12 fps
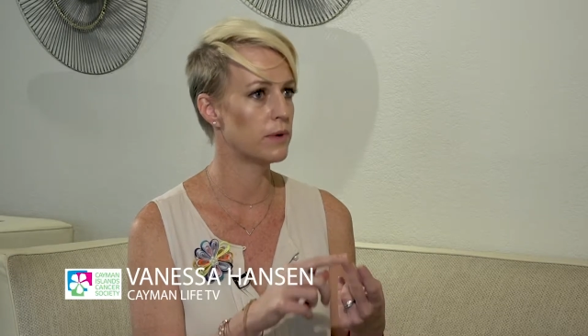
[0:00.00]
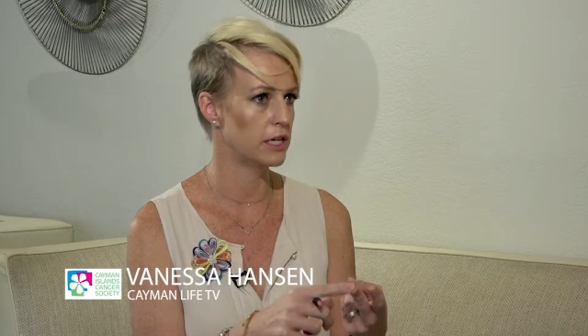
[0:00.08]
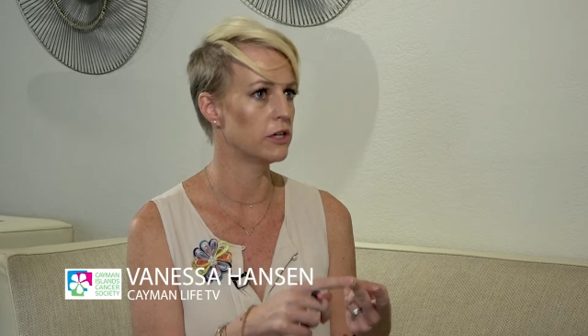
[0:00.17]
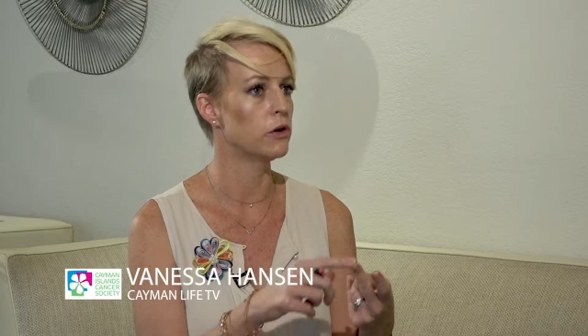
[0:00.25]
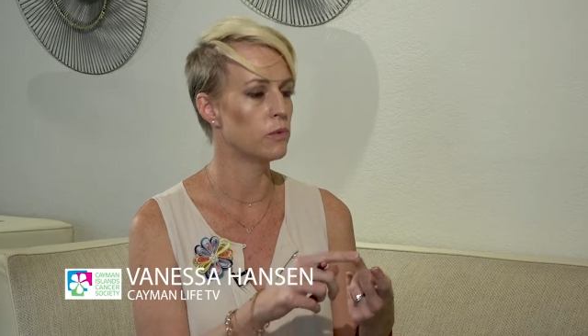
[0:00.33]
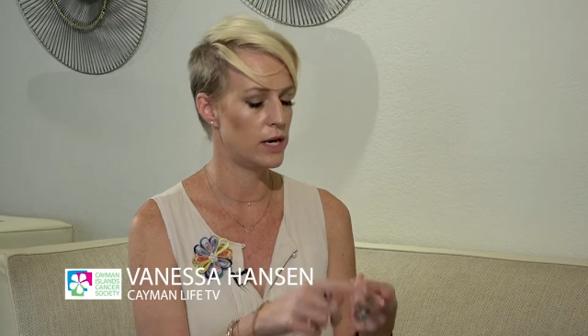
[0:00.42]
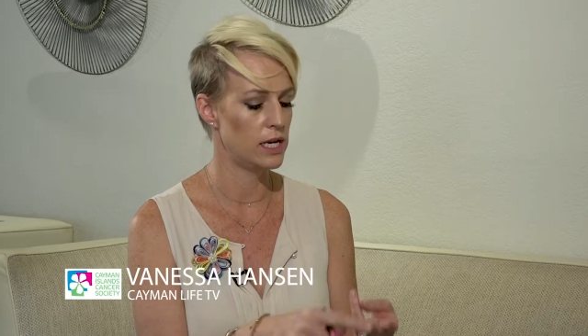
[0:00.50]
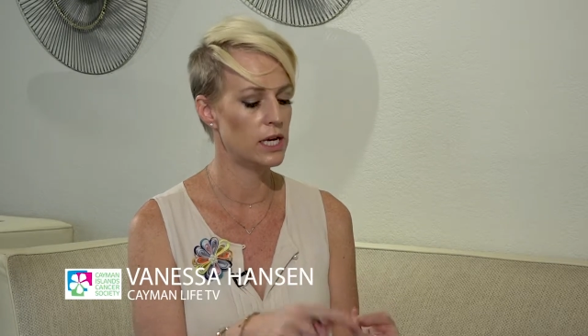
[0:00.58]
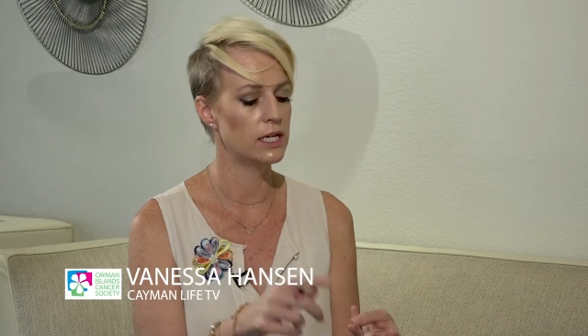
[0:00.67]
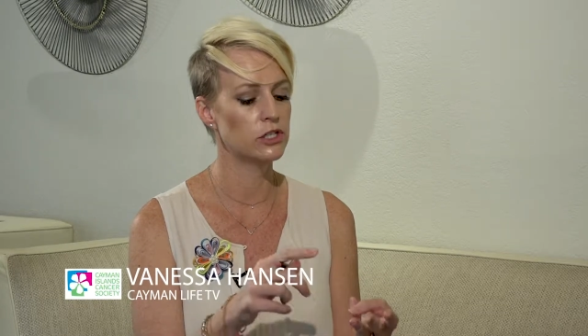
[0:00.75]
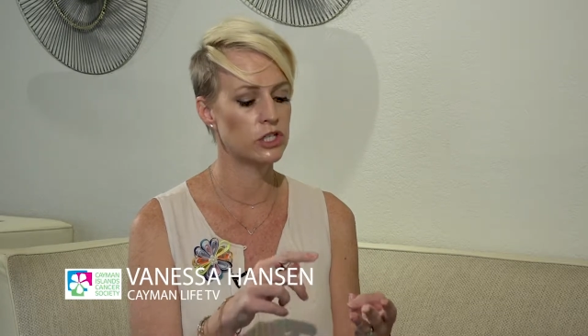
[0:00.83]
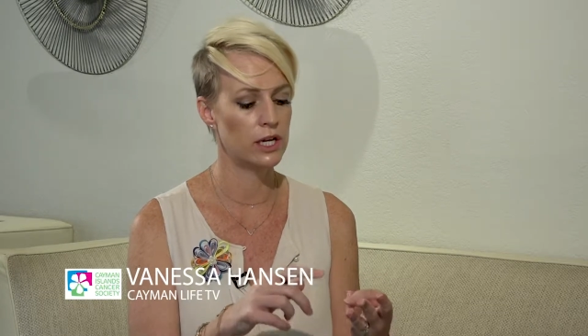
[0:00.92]
you know,
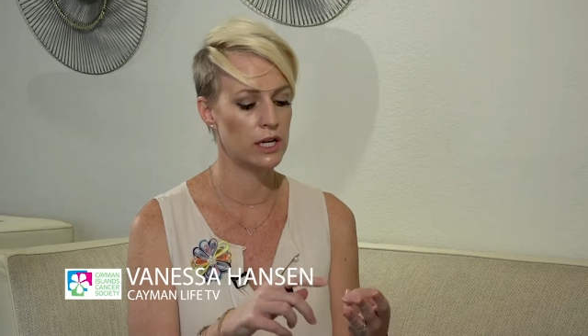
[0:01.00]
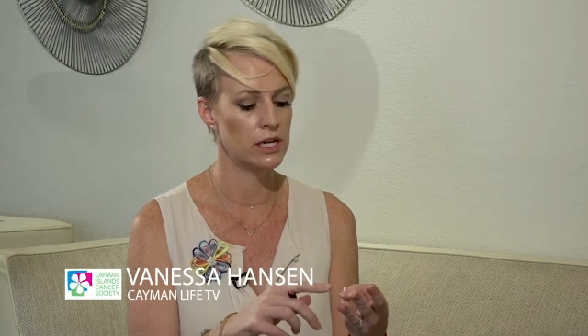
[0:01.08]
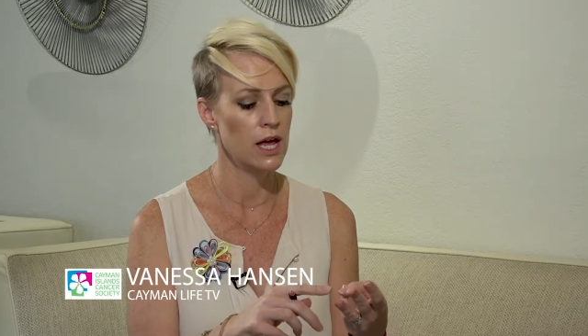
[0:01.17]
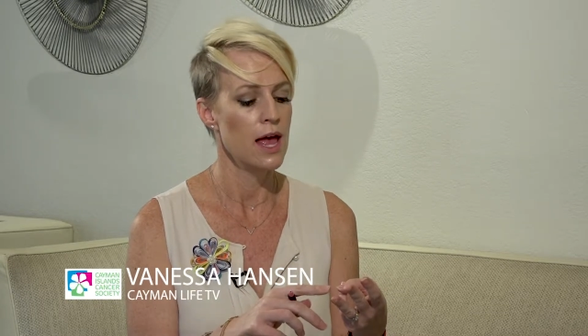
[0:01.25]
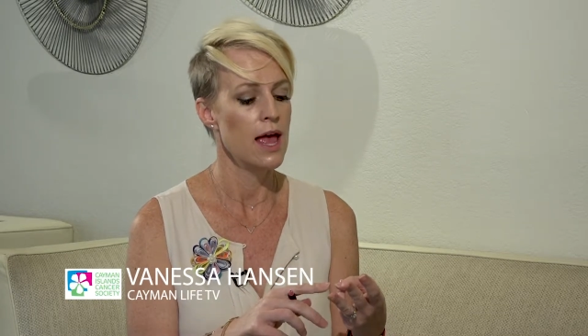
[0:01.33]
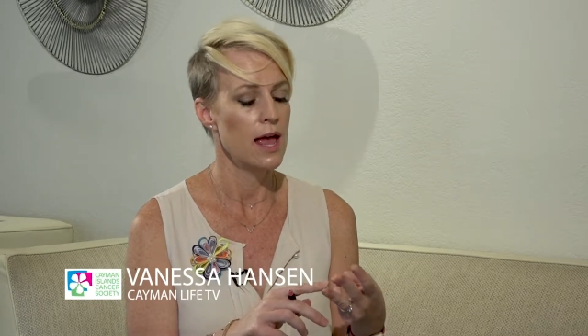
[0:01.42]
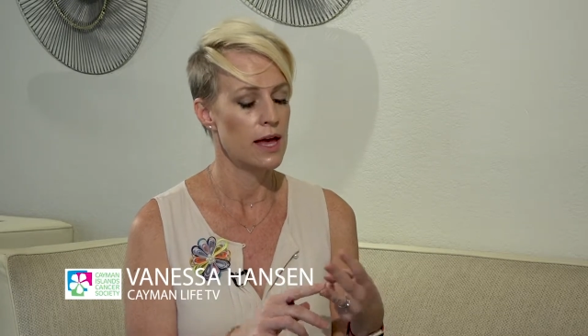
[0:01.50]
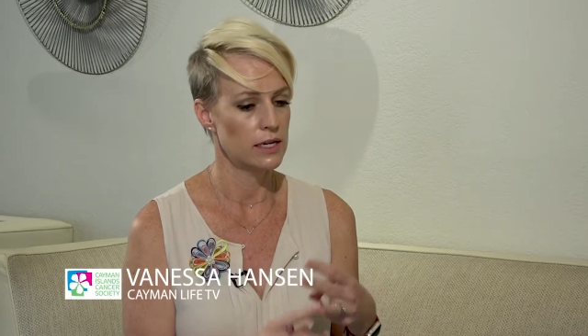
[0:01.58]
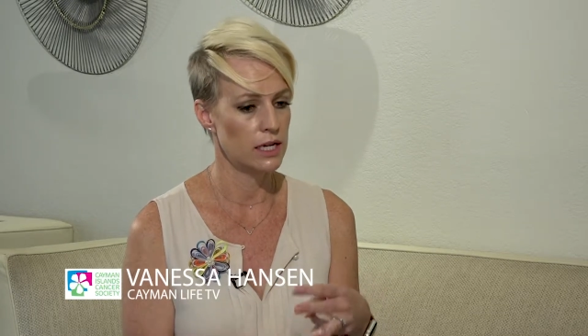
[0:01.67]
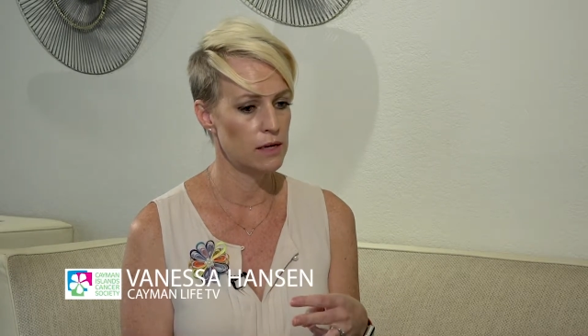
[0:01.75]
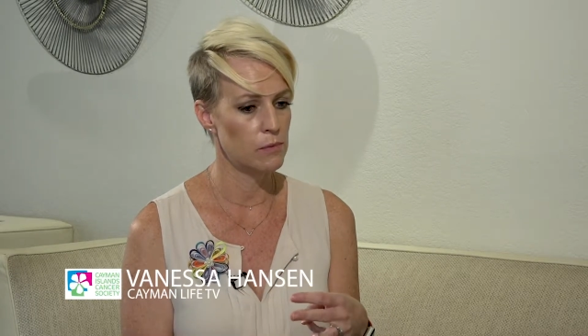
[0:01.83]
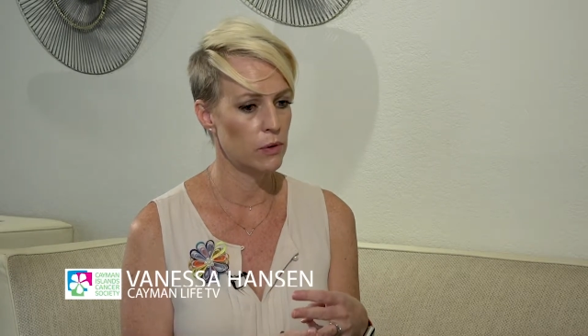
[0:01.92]
radiation and
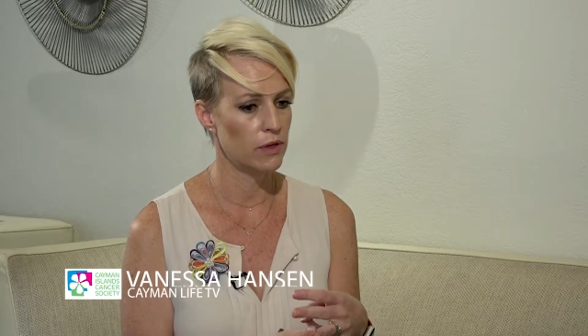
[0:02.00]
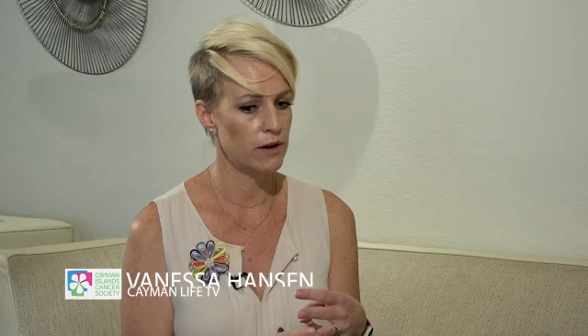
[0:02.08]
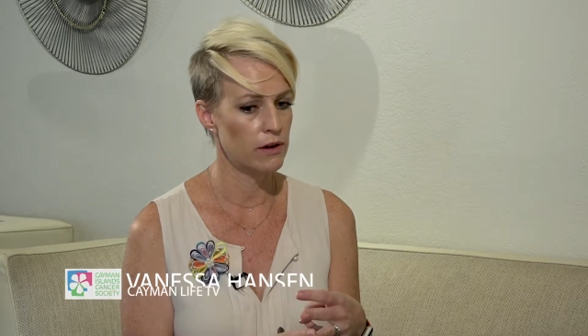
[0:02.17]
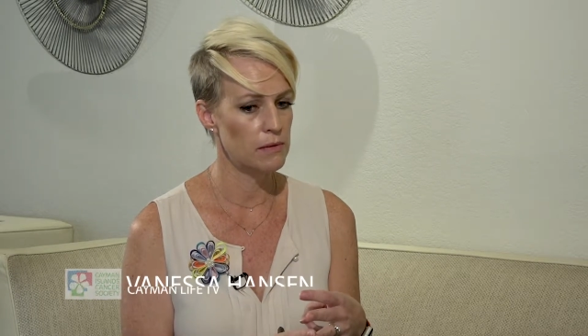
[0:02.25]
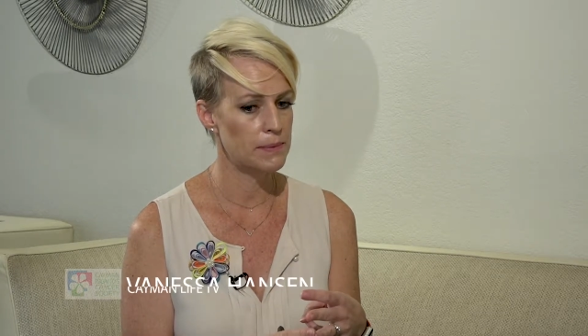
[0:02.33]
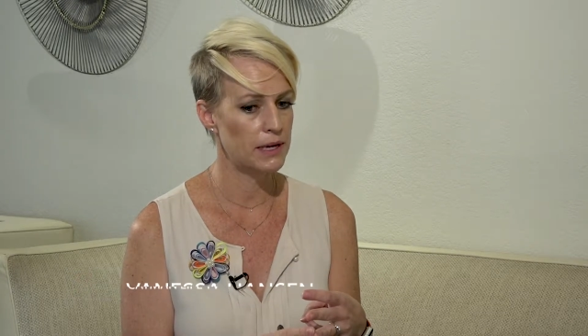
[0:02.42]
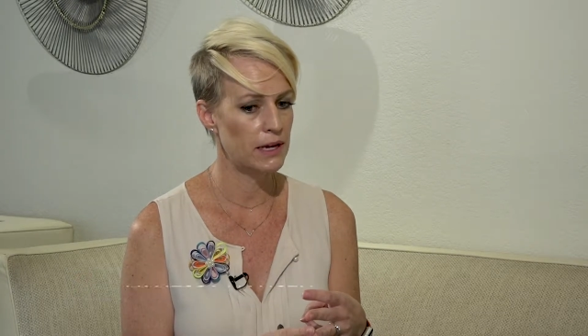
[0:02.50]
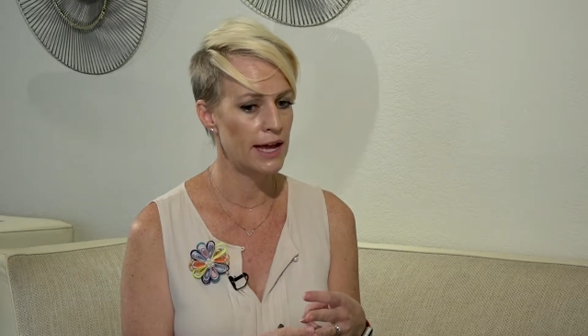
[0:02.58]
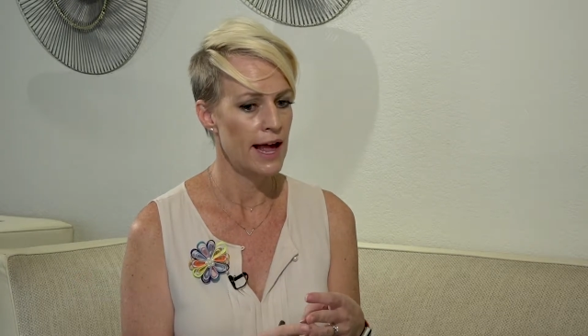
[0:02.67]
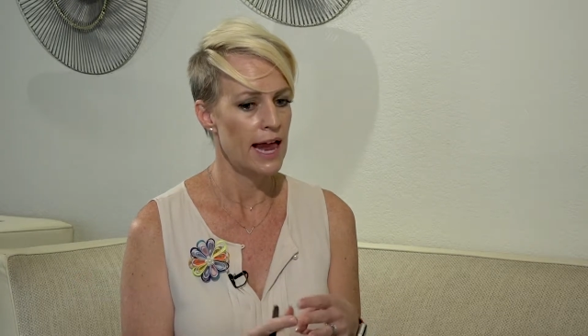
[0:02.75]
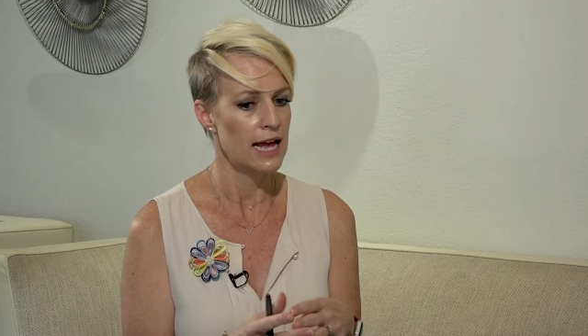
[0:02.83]
chemotherapy,